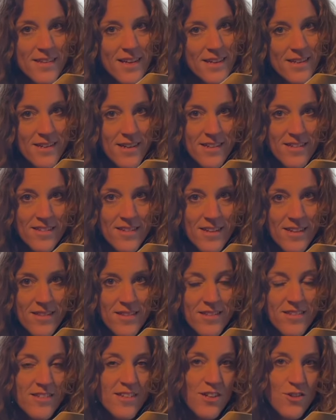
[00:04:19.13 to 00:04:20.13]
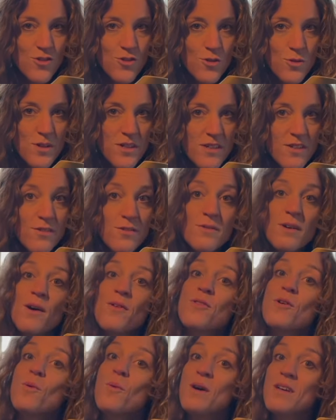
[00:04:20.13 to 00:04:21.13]
and 19th century
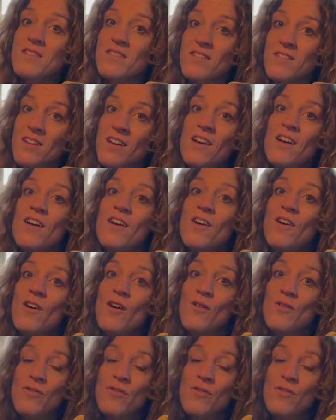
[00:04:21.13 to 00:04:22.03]
throughout the west of